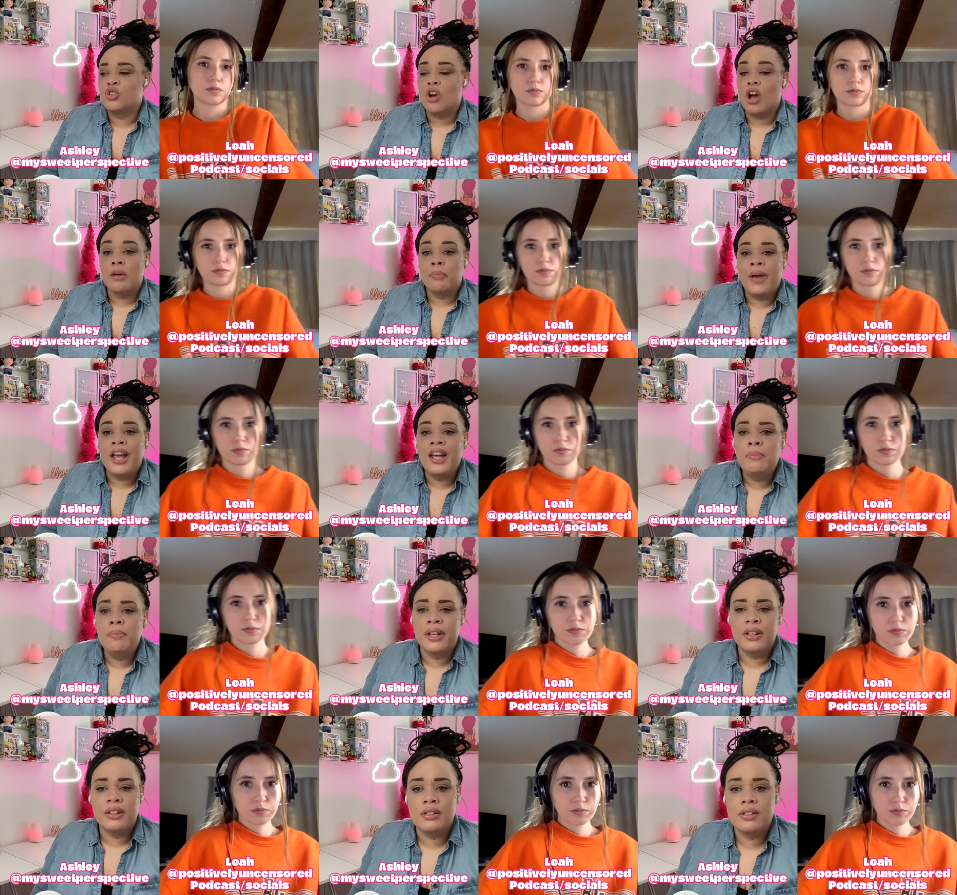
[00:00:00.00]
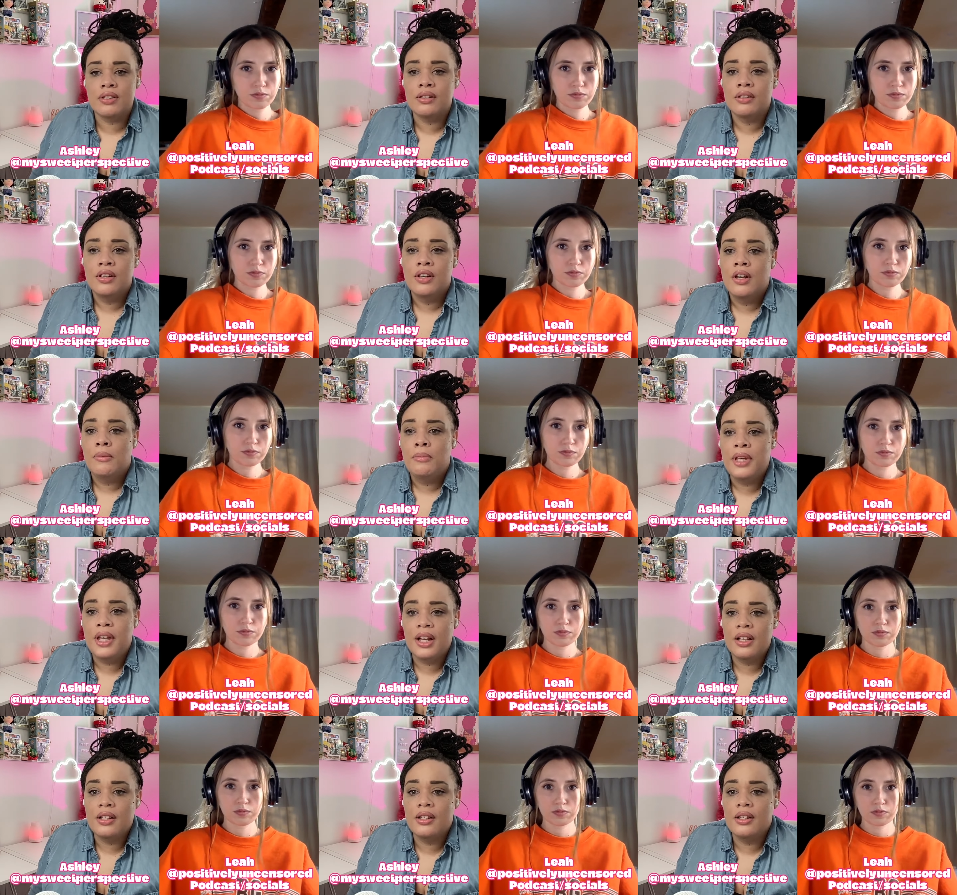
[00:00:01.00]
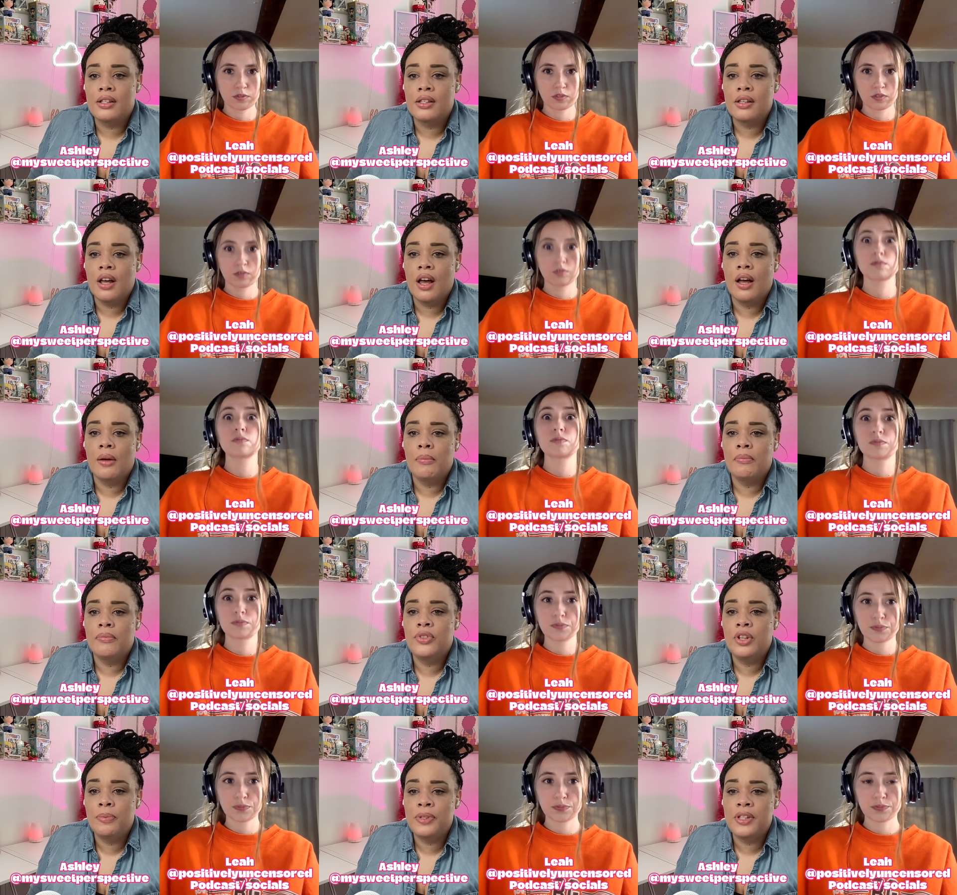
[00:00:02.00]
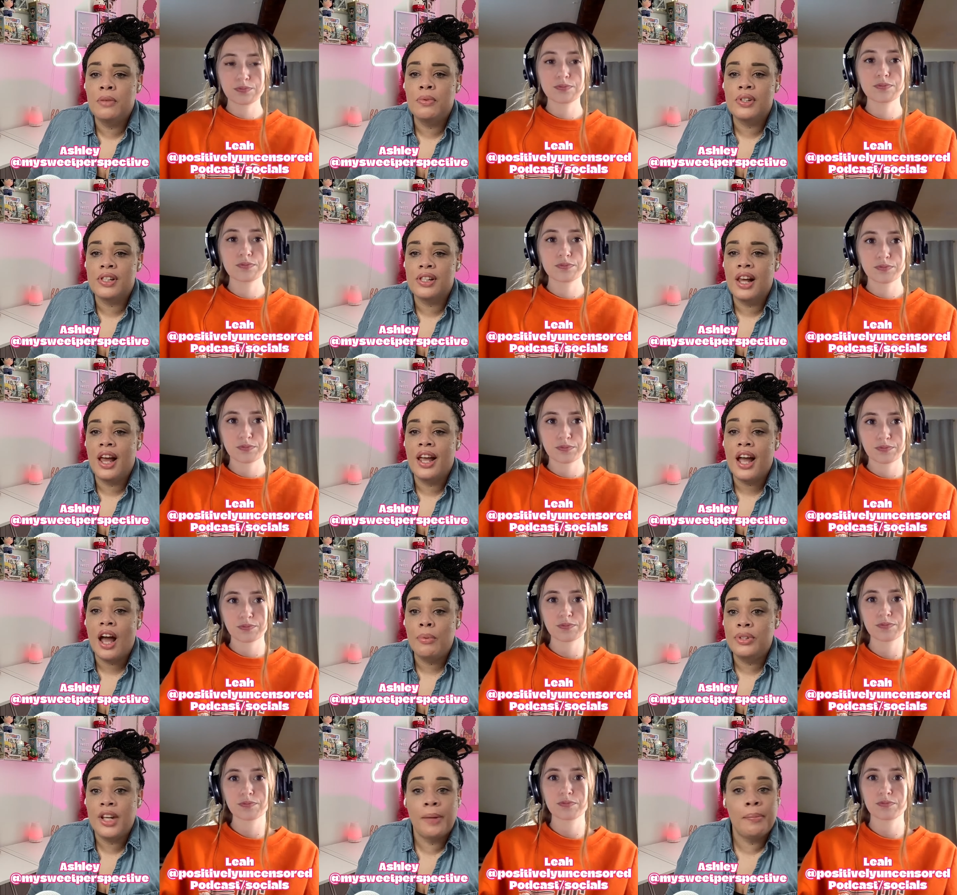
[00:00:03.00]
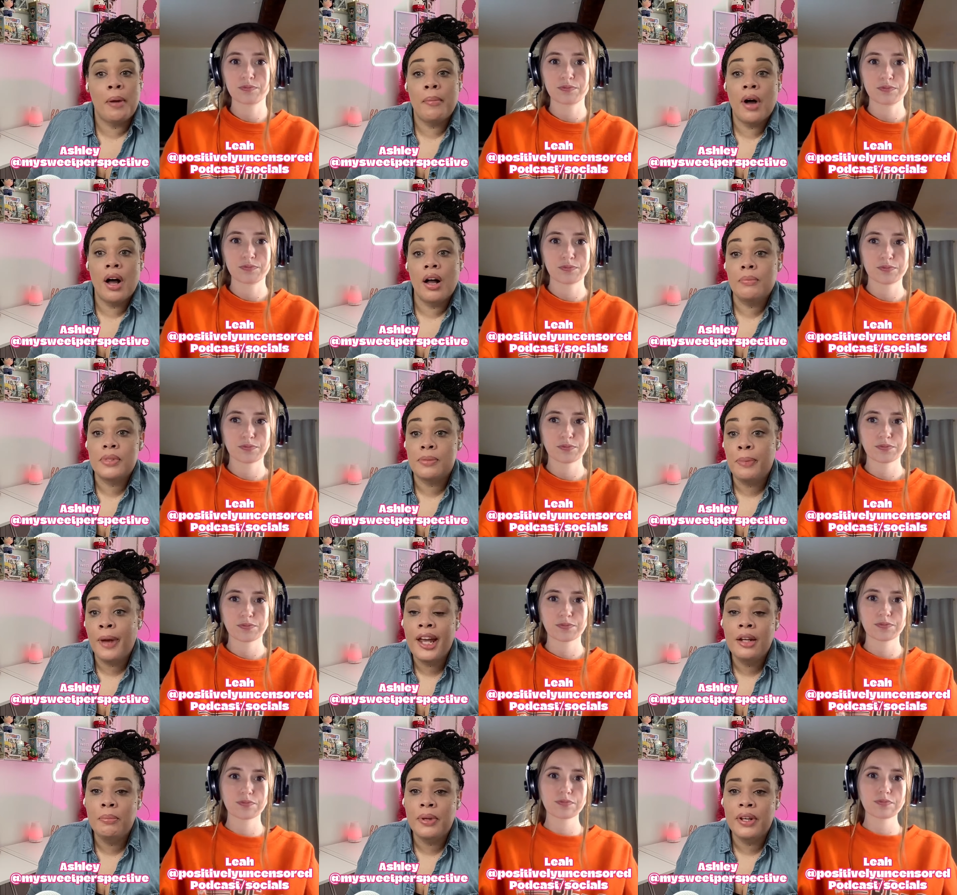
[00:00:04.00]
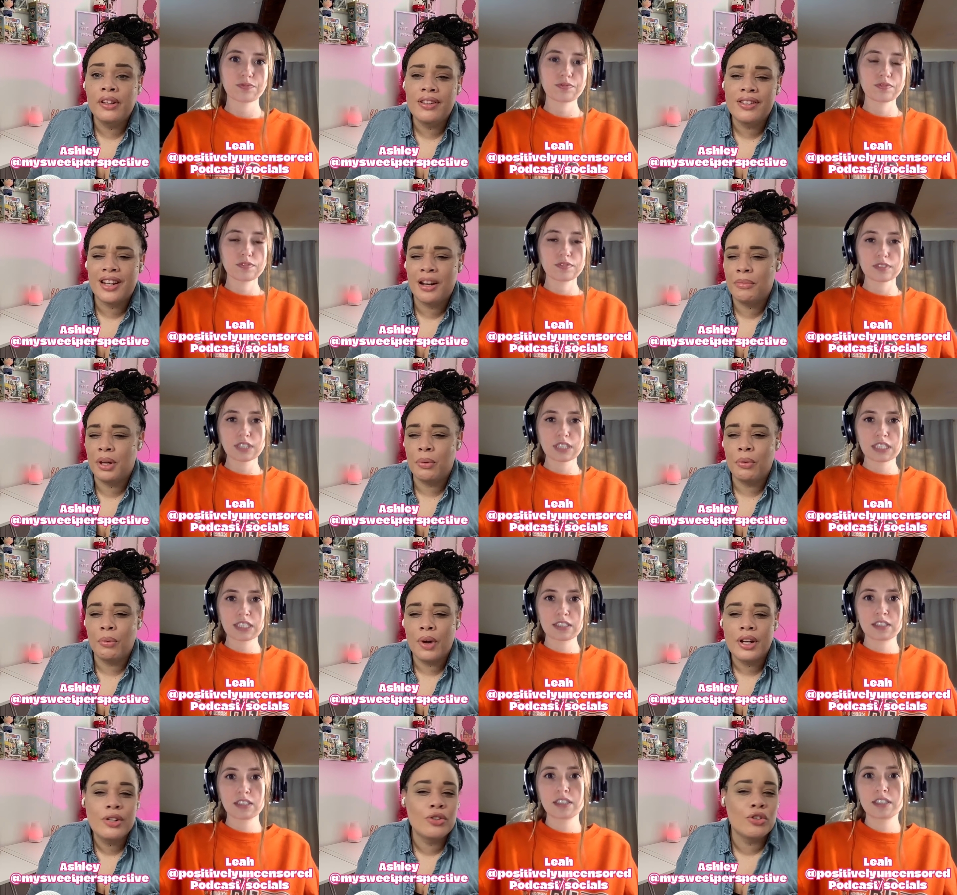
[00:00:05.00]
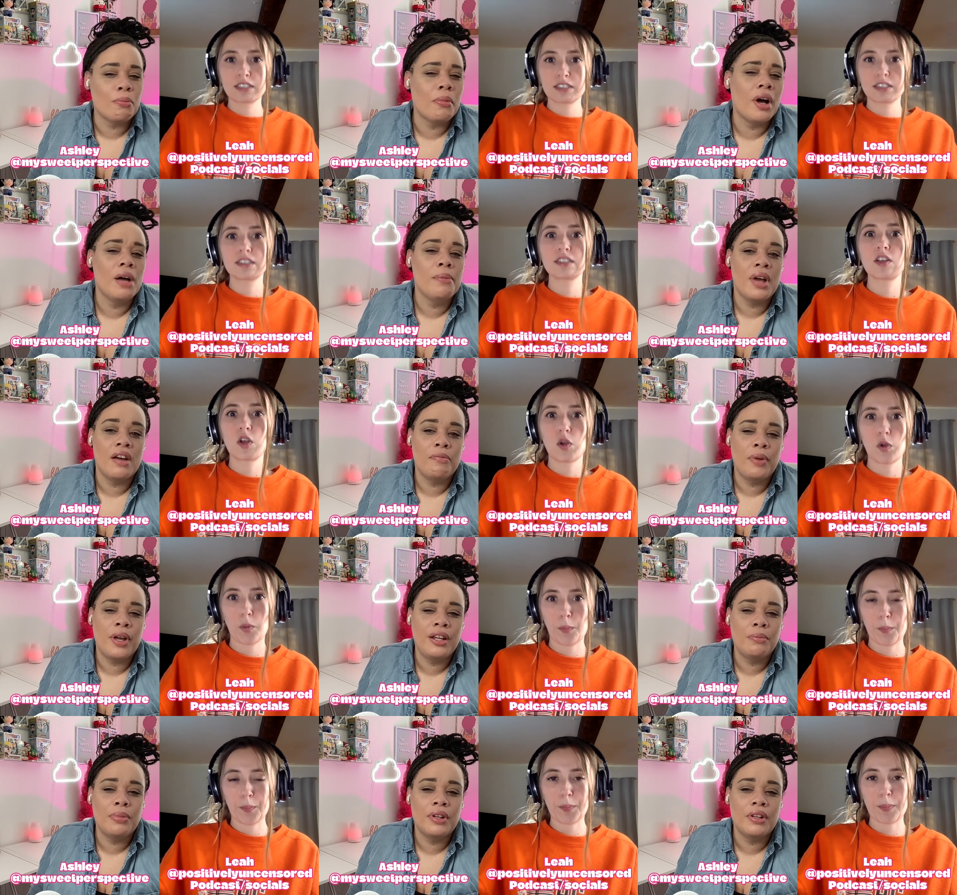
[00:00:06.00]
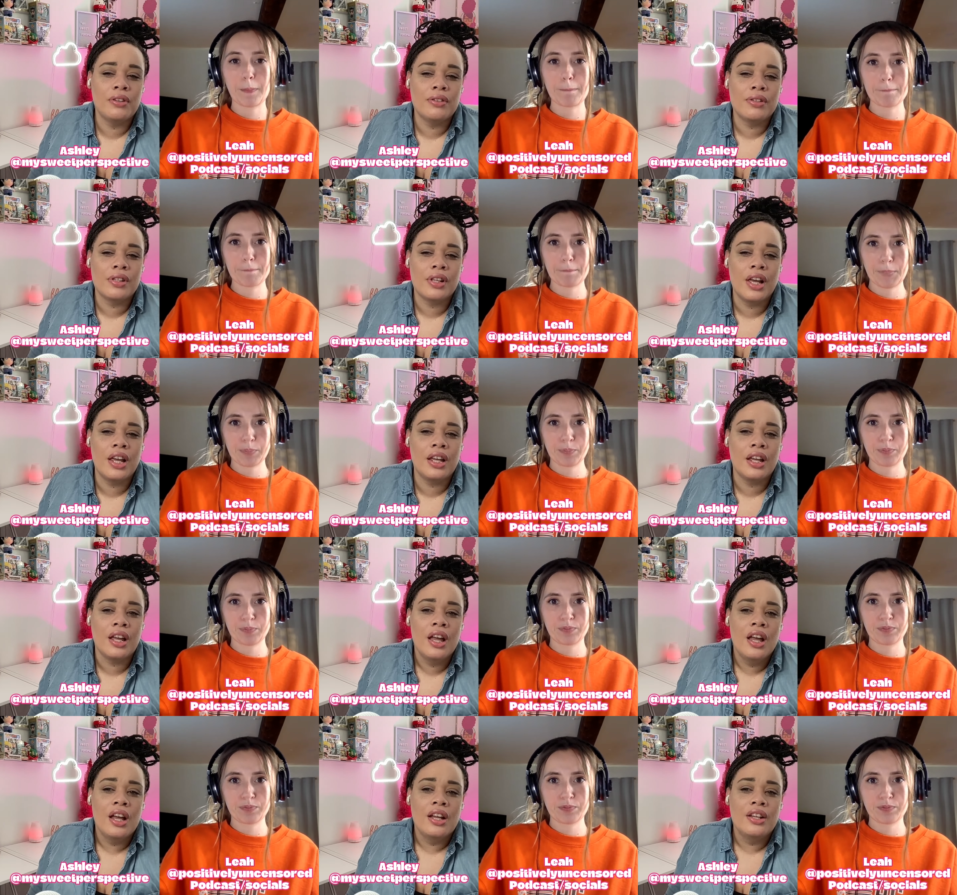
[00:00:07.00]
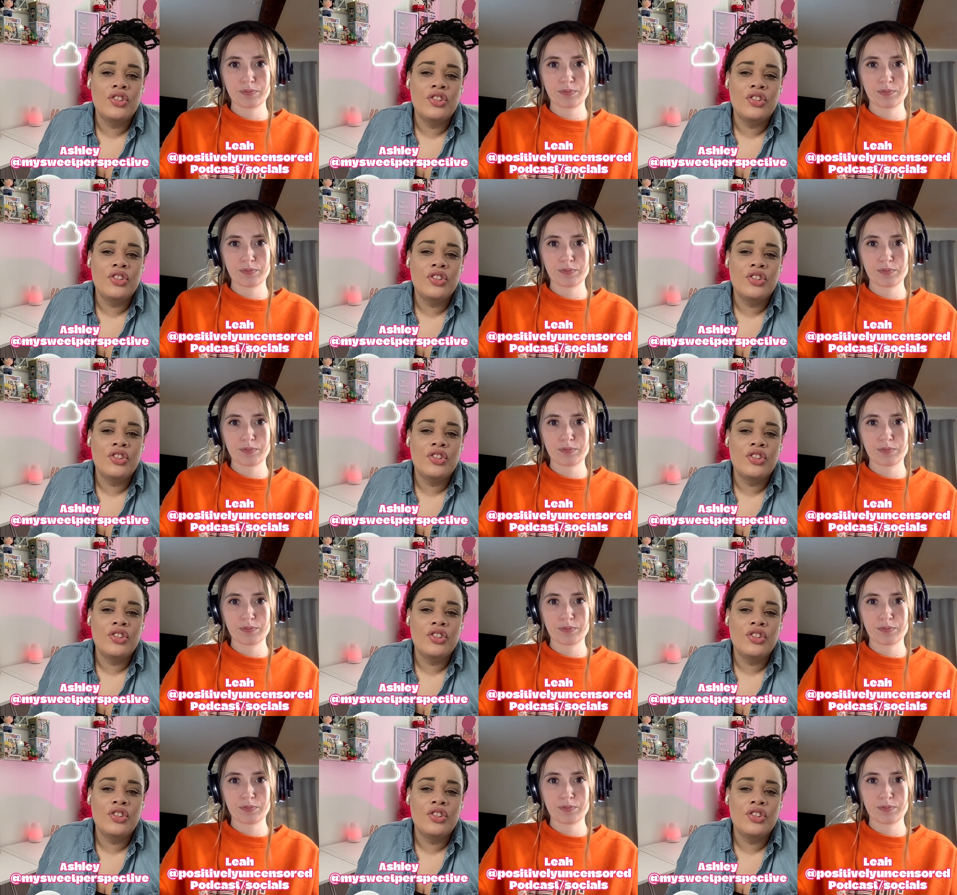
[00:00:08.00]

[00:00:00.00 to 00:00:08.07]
Speaker 1: strong pain pills because um, Gypsy was like, I would take my mom's pain pills. And I'm like, well, why does your mom have pain pills? Like,